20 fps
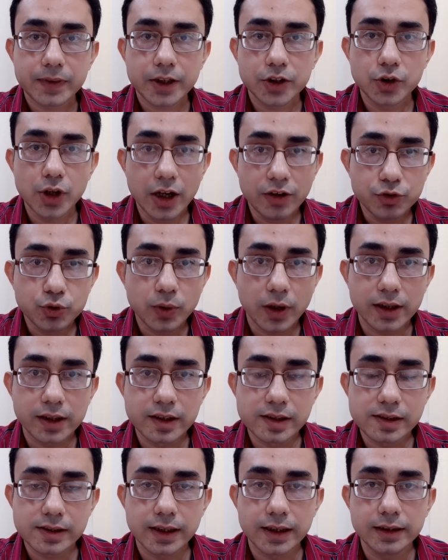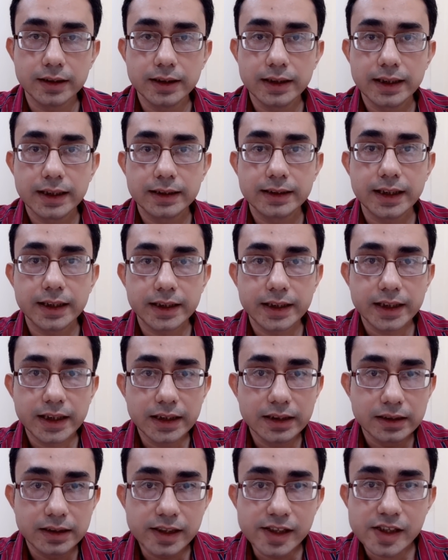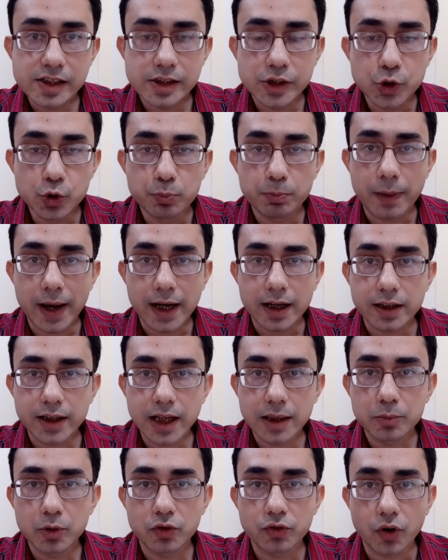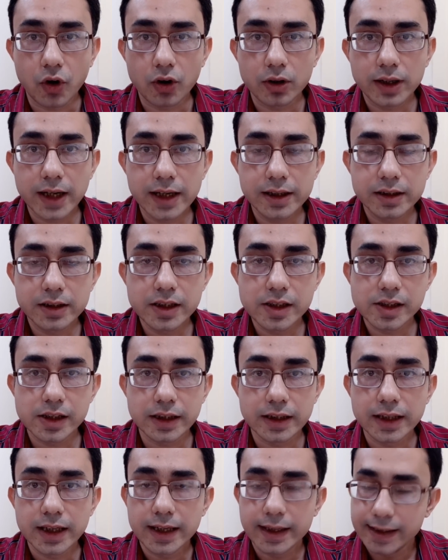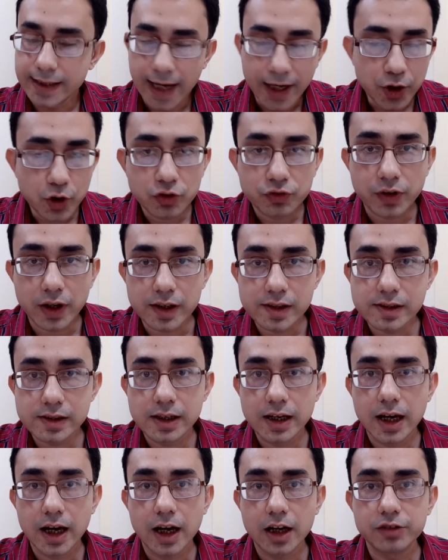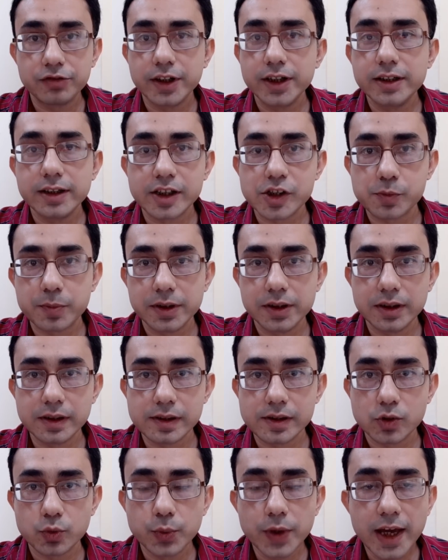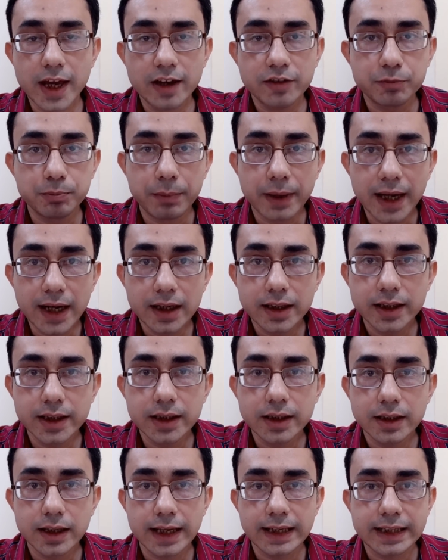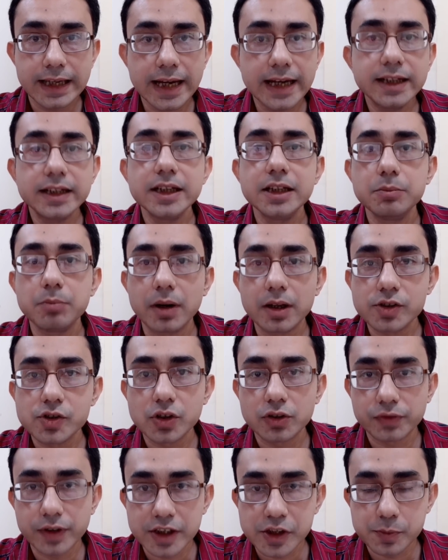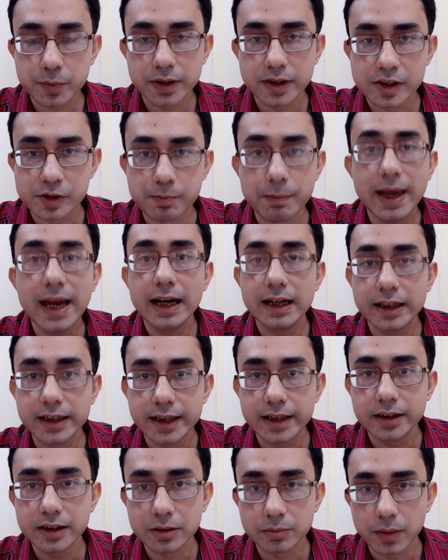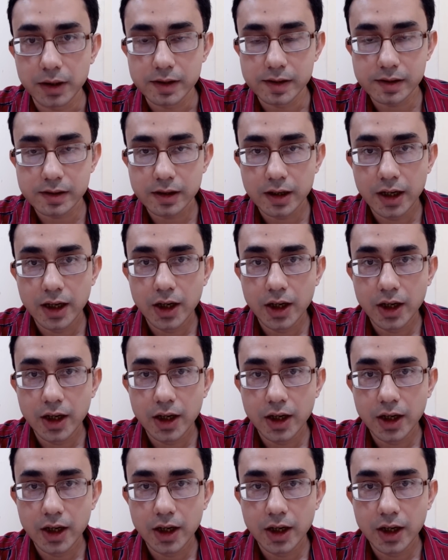you have to understand that in this new paradigm of online teaching, none of us are very experienced. We have barely like 18 months of experience, barely 18 months.